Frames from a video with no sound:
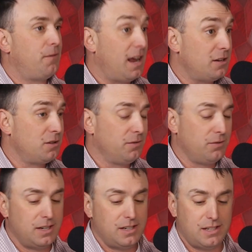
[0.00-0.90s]
fast you're
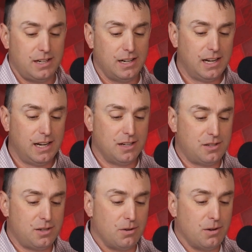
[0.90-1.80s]
freezing. Mm-hmm,
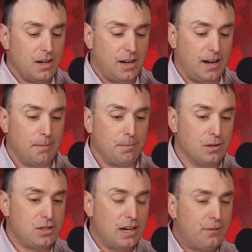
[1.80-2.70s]
and so mm-hmm. um,
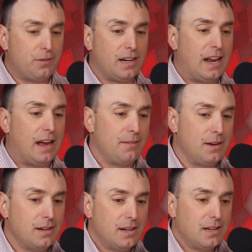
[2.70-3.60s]
you're definitely
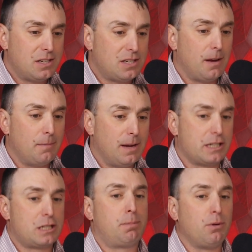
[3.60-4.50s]
having some
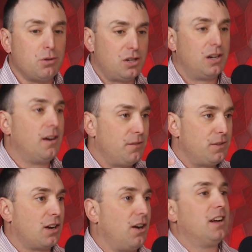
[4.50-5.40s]
expulsion of
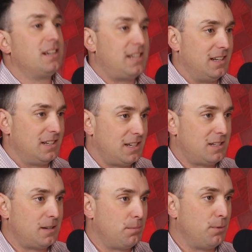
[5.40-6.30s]
the contents
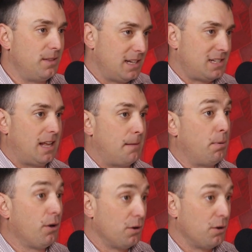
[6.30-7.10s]
at some point, and that's that